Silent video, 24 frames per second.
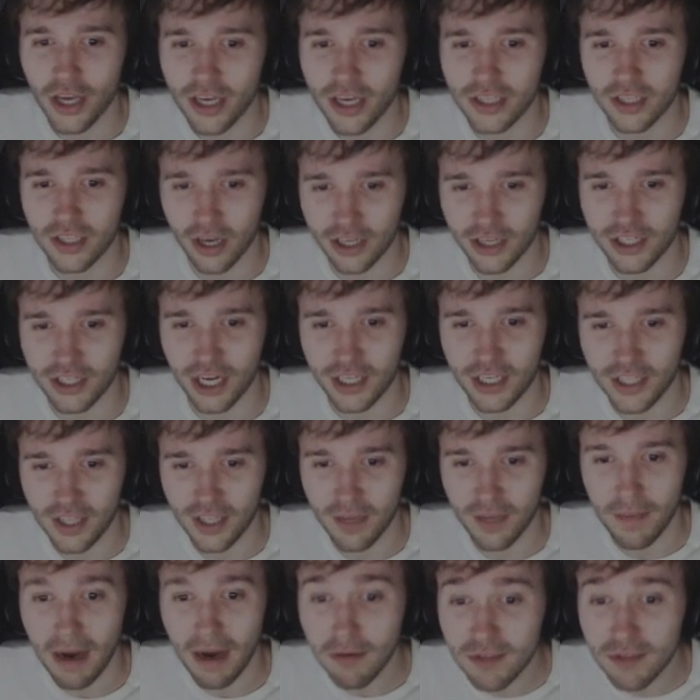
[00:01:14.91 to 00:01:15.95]
yes, I checked
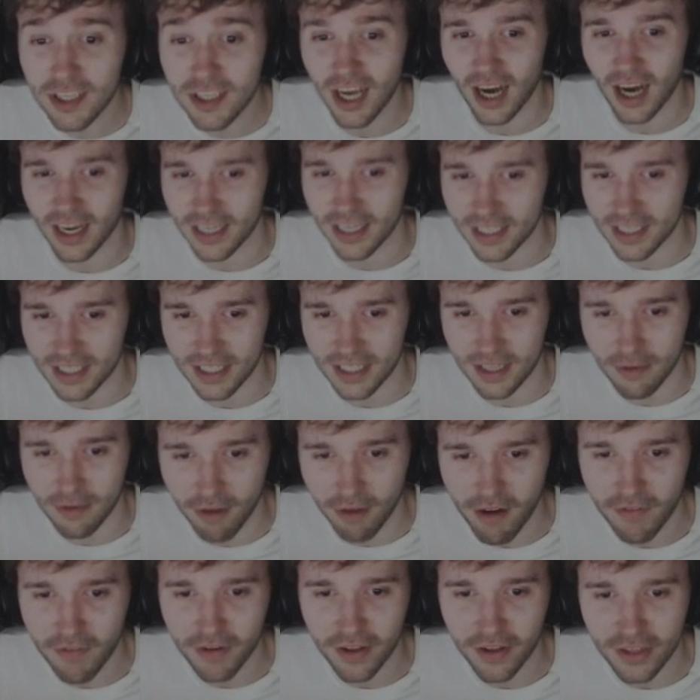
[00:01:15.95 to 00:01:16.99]
the mounties in the
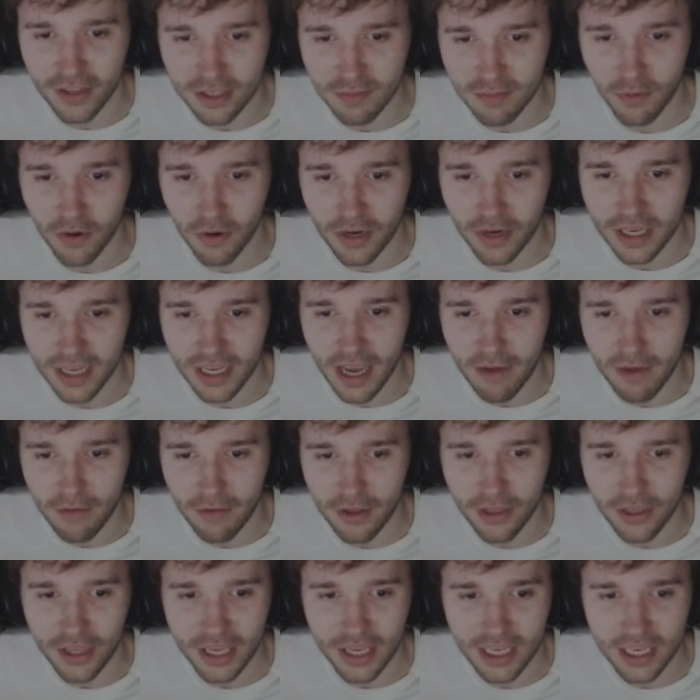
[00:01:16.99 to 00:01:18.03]
river this morning.
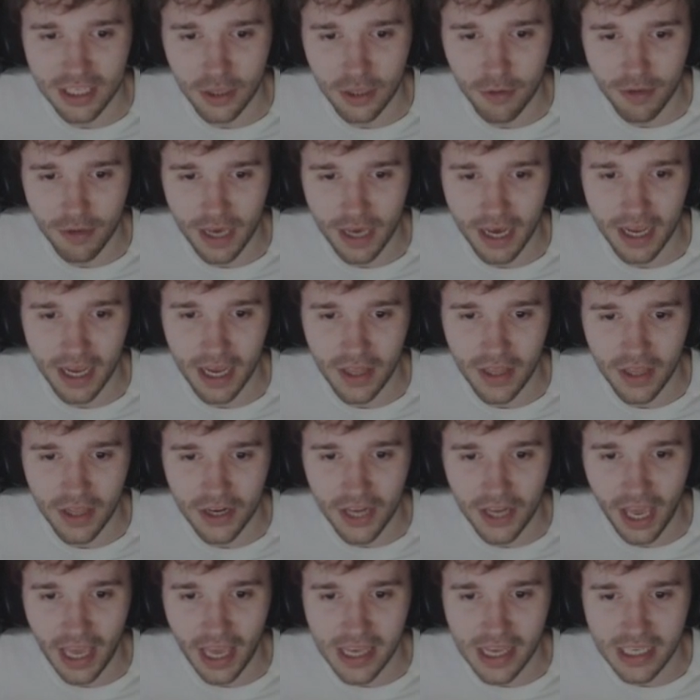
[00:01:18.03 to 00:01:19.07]
Everything is okay, and the
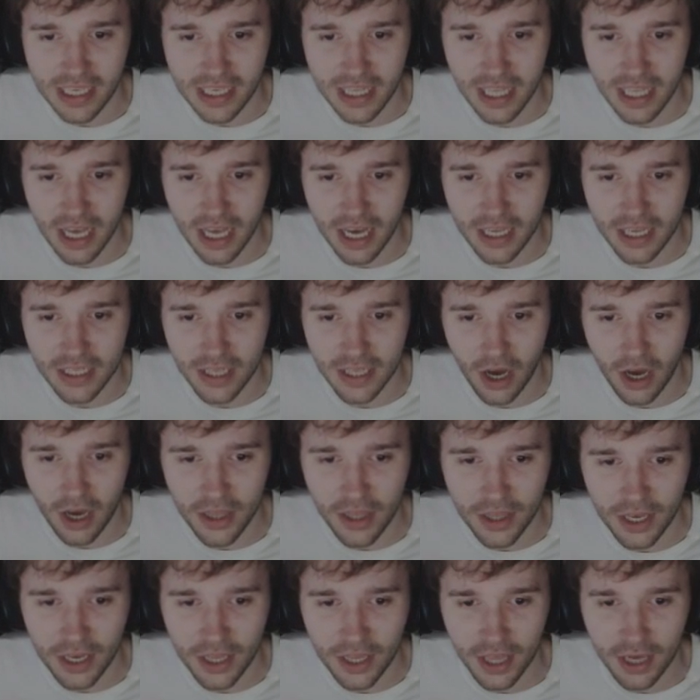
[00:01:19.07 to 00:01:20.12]
day is clear, and
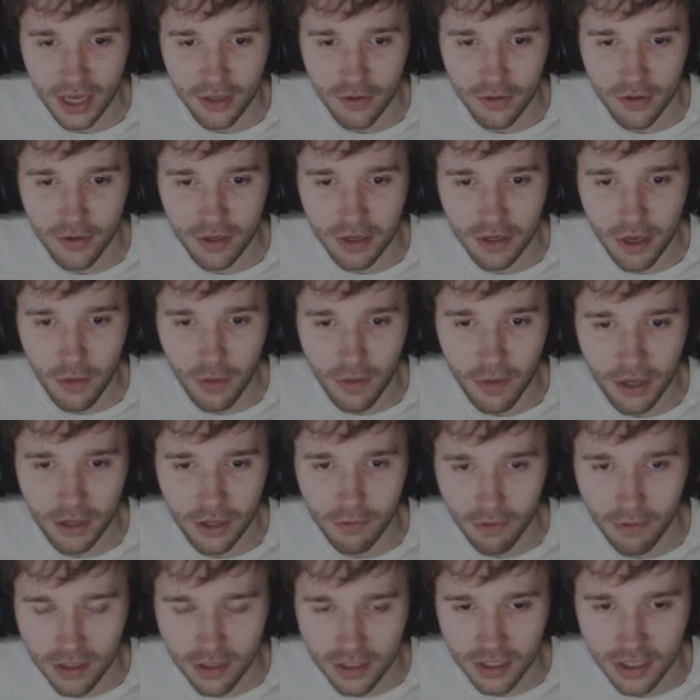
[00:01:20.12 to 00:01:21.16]
I think that you can go where
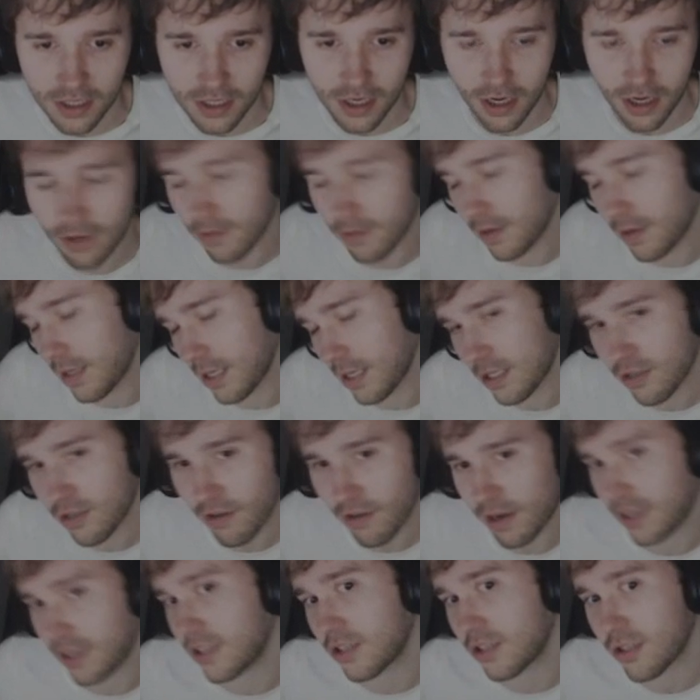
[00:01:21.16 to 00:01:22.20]
you want to go. Well, that's
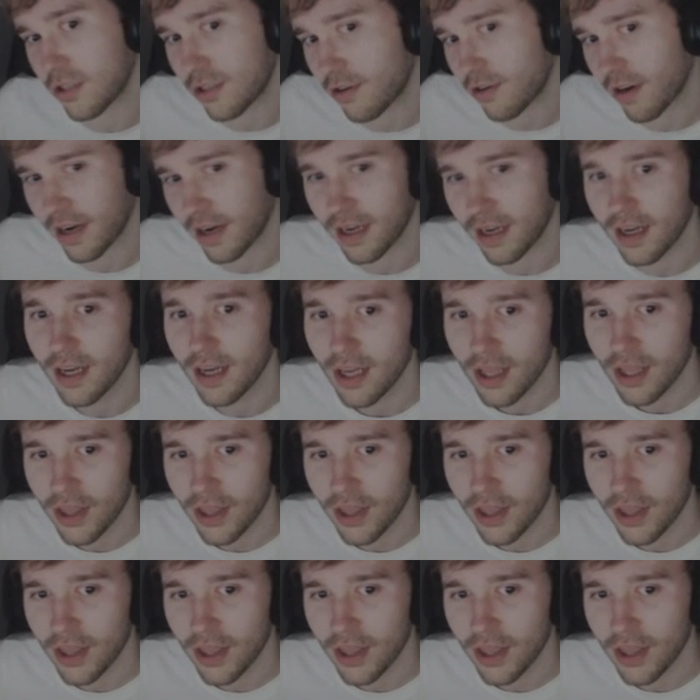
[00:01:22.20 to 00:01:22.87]
great. That's just great.